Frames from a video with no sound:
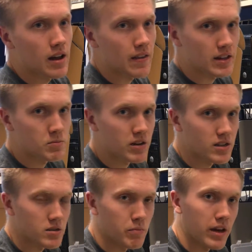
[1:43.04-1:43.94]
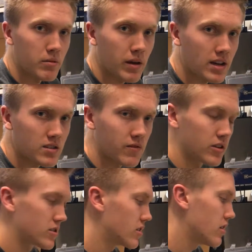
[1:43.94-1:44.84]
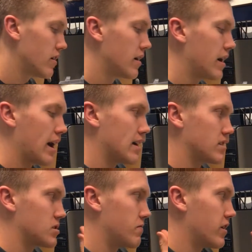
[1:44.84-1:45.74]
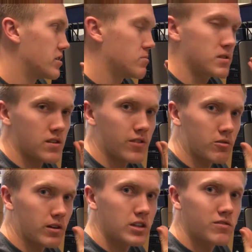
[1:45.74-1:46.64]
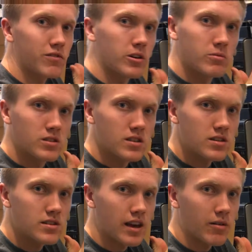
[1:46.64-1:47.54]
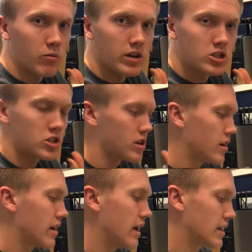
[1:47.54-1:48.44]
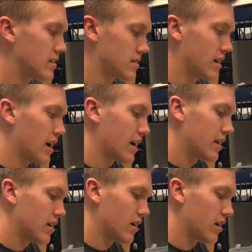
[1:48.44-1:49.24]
And that's because a bandpass filter has a very specific range of frequencies at which it does not,